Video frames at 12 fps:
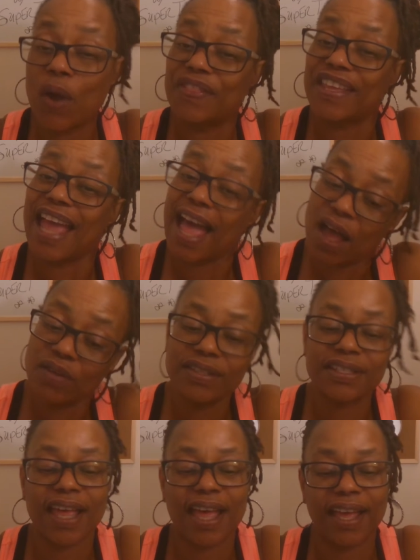the
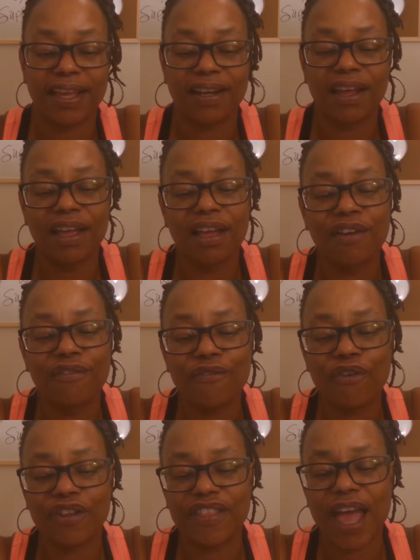outside
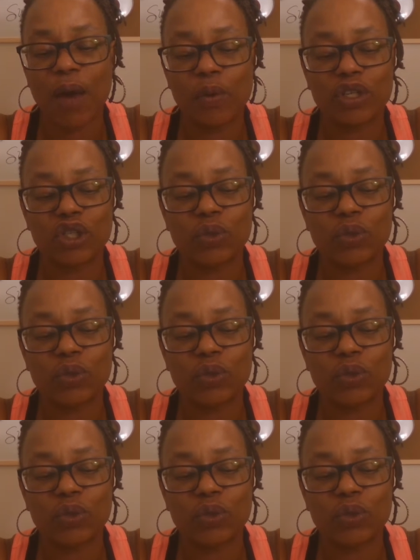for that which